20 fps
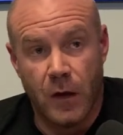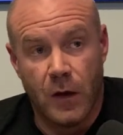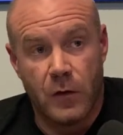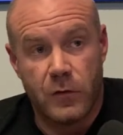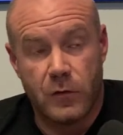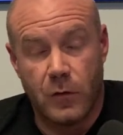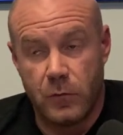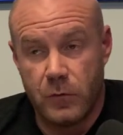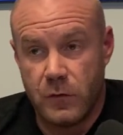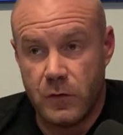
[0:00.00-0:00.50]

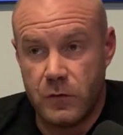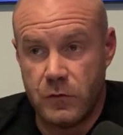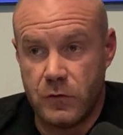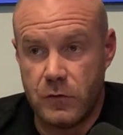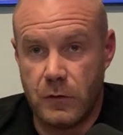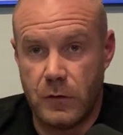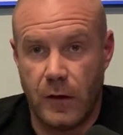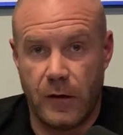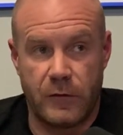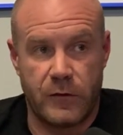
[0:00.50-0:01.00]
So
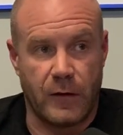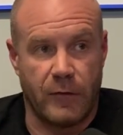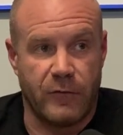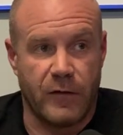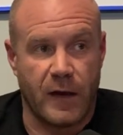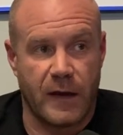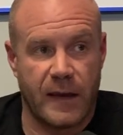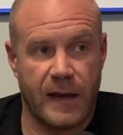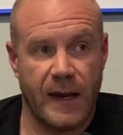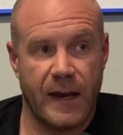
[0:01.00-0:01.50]

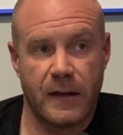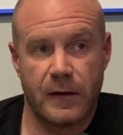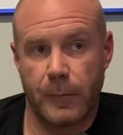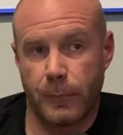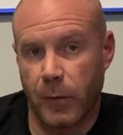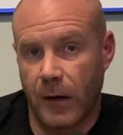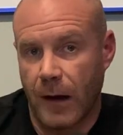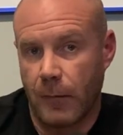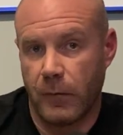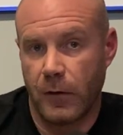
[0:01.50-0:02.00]
a kid could
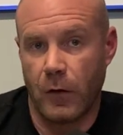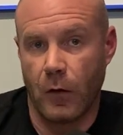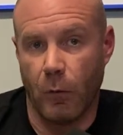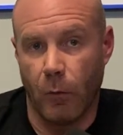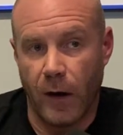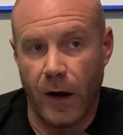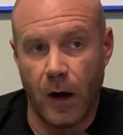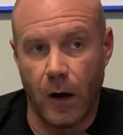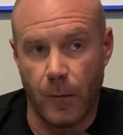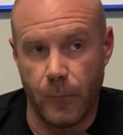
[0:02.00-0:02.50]
probably
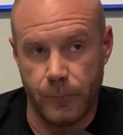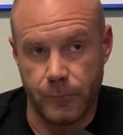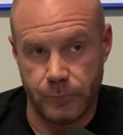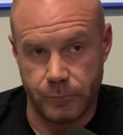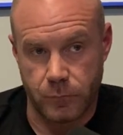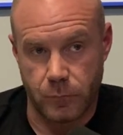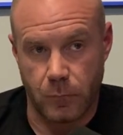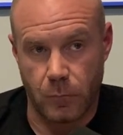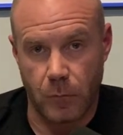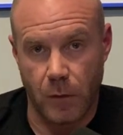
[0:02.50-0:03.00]
go out
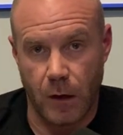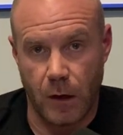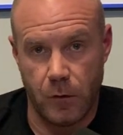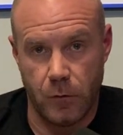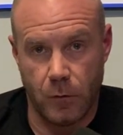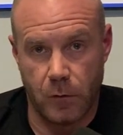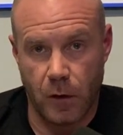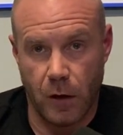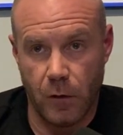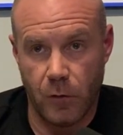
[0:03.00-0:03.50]
and
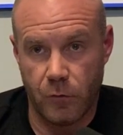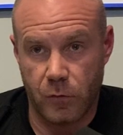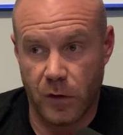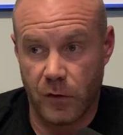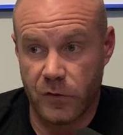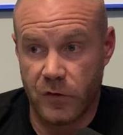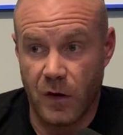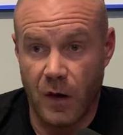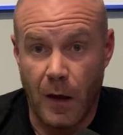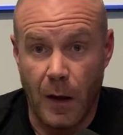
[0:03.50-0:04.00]
do cone
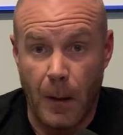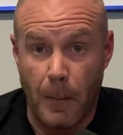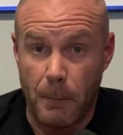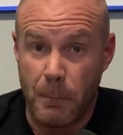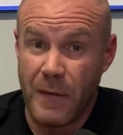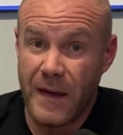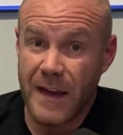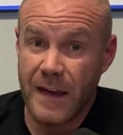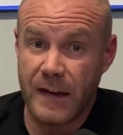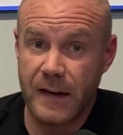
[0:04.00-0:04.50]
drills,
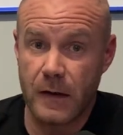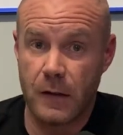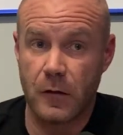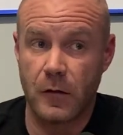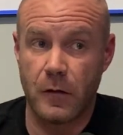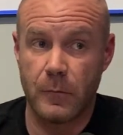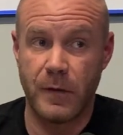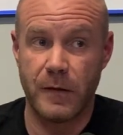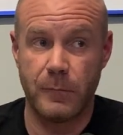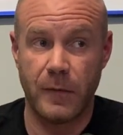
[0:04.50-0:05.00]
may get a
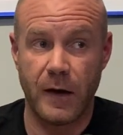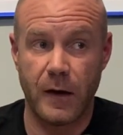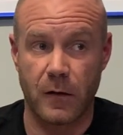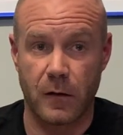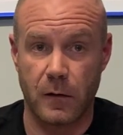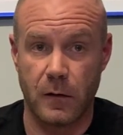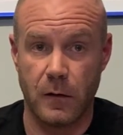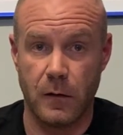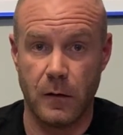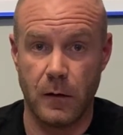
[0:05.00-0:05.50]
little bit
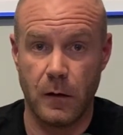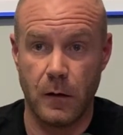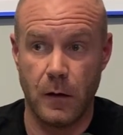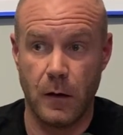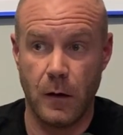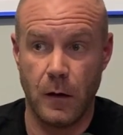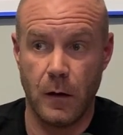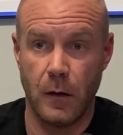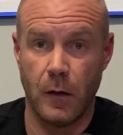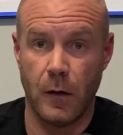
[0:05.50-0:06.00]
better,
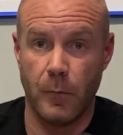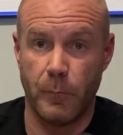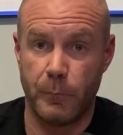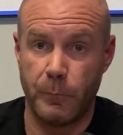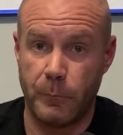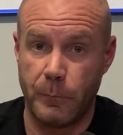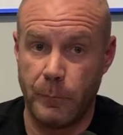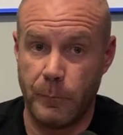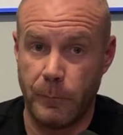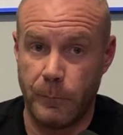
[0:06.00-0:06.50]

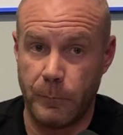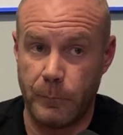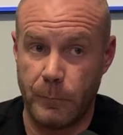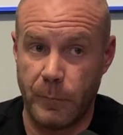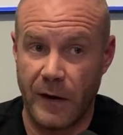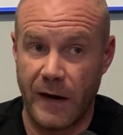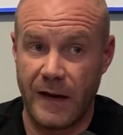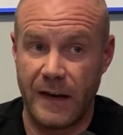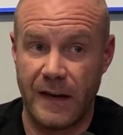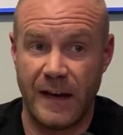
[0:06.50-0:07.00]

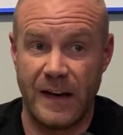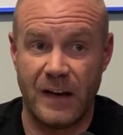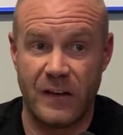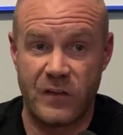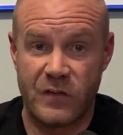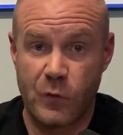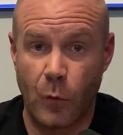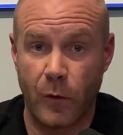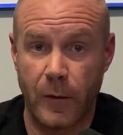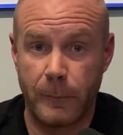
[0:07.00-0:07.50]
but in a
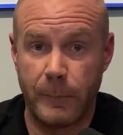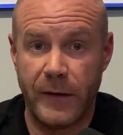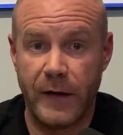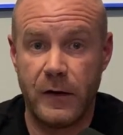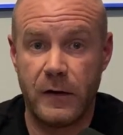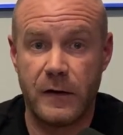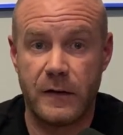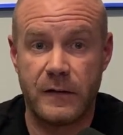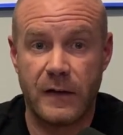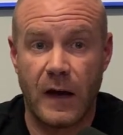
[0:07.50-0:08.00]
short
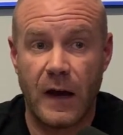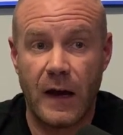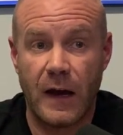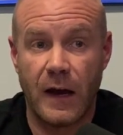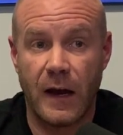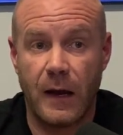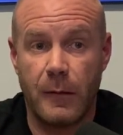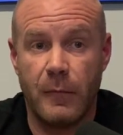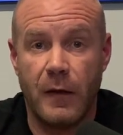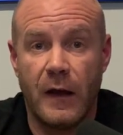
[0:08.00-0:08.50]
period of
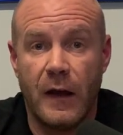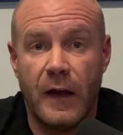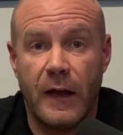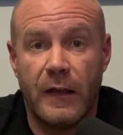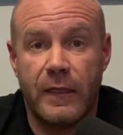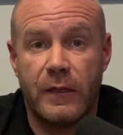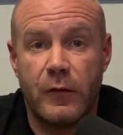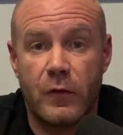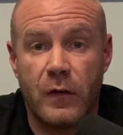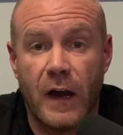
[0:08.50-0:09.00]
time,
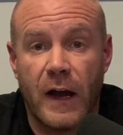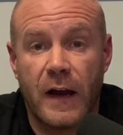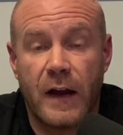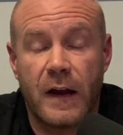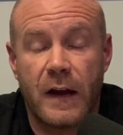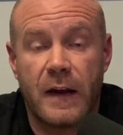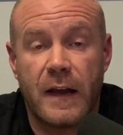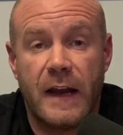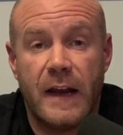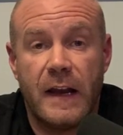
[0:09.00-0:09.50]
they're not
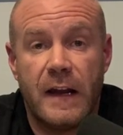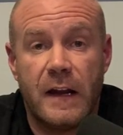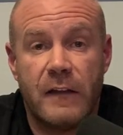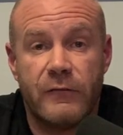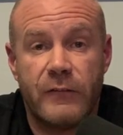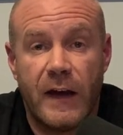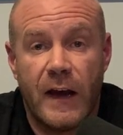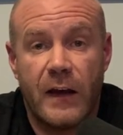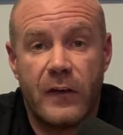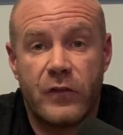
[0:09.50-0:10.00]
going to get any
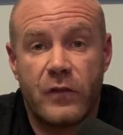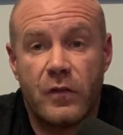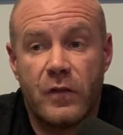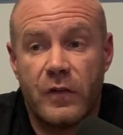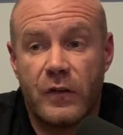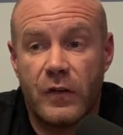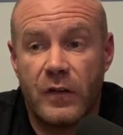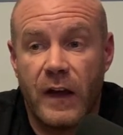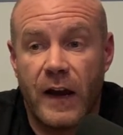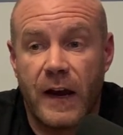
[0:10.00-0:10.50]
faster.
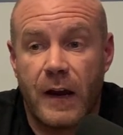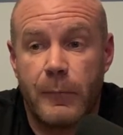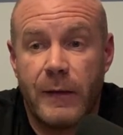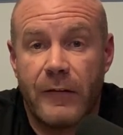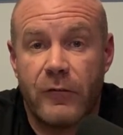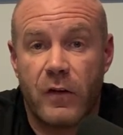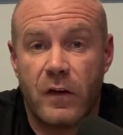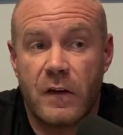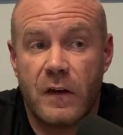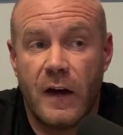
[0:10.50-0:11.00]
They're not going to be
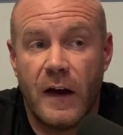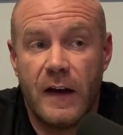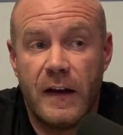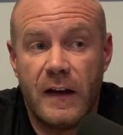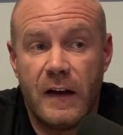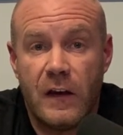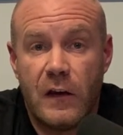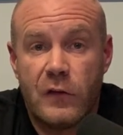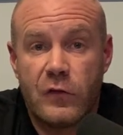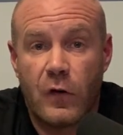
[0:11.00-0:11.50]
able to cut
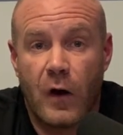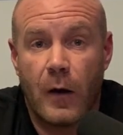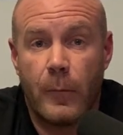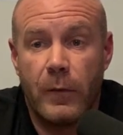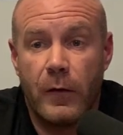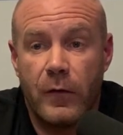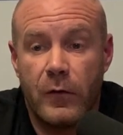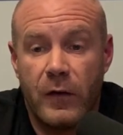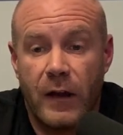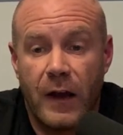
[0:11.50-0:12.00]
any
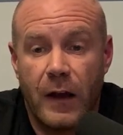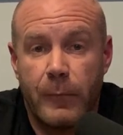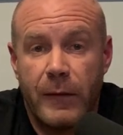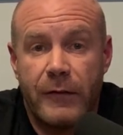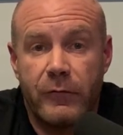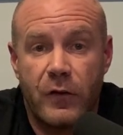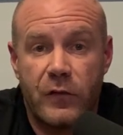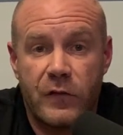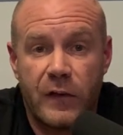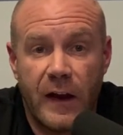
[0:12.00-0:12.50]
sharper. They're not going to be
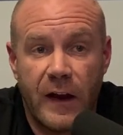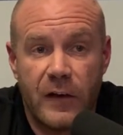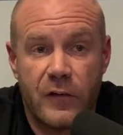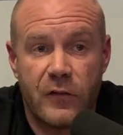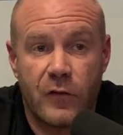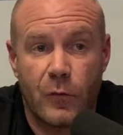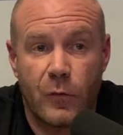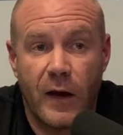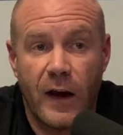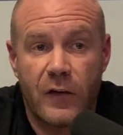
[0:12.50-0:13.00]
able to change
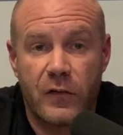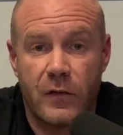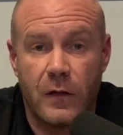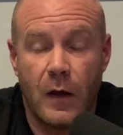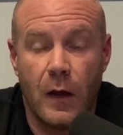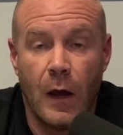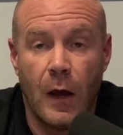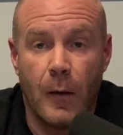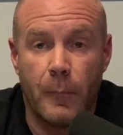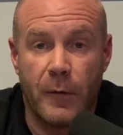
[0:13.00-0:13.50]
direction
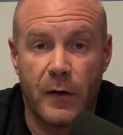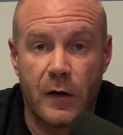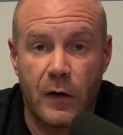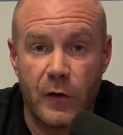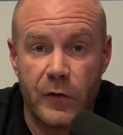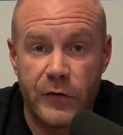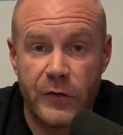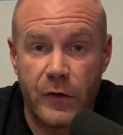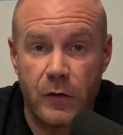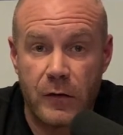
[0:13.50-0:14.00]

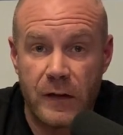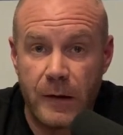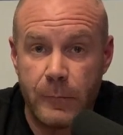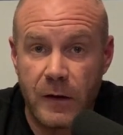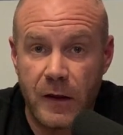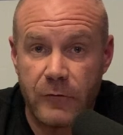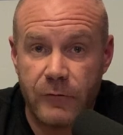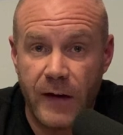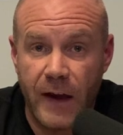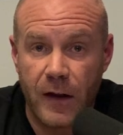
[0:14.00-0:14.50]
because their
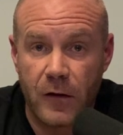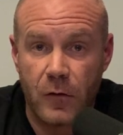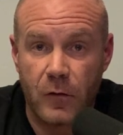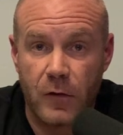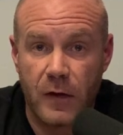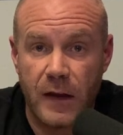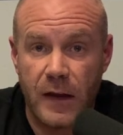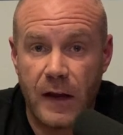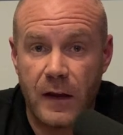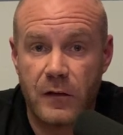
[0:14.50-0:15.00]
limiting factor,
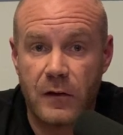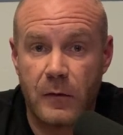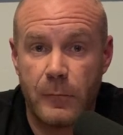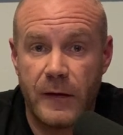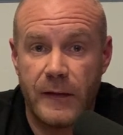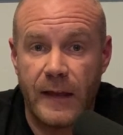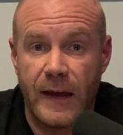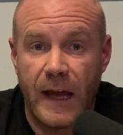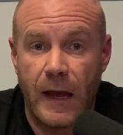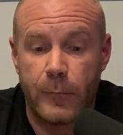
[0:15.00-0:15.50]
again, is going to
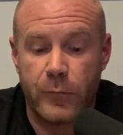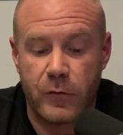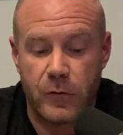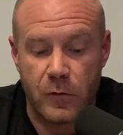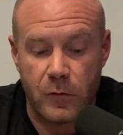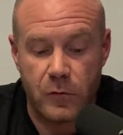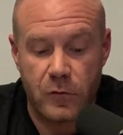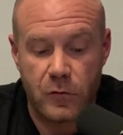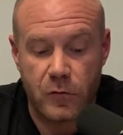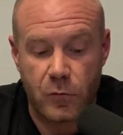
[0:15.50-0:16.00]
be the
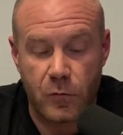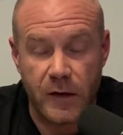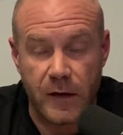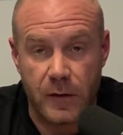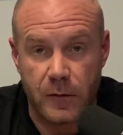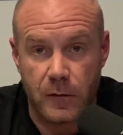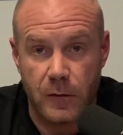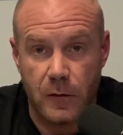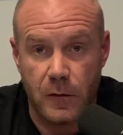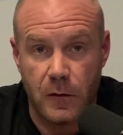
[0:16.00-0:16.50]
absolute strength.